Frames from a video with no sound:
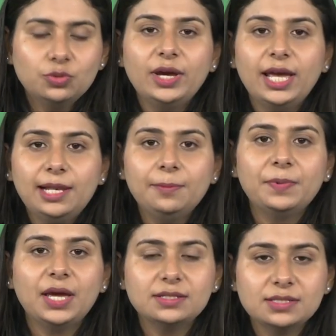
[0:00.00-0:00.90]
to
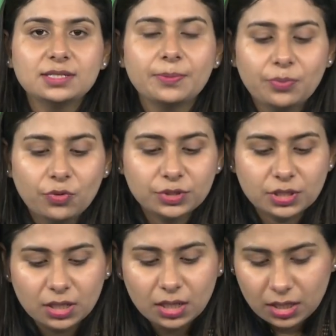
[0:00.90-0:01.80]
help and
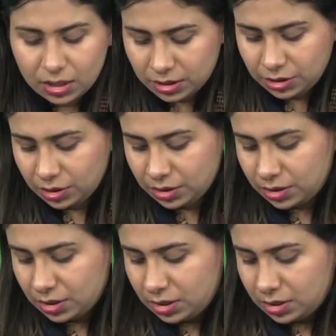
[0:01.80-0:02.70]
support
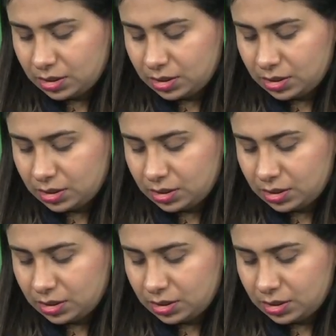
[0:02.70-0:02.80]
your